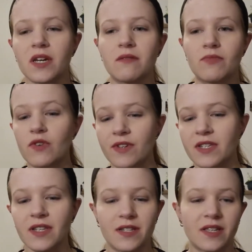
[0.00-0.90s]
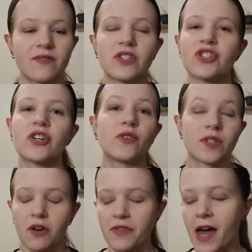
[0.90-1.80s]
and movies and TV shows
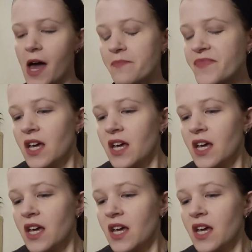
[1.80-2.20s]
and all that.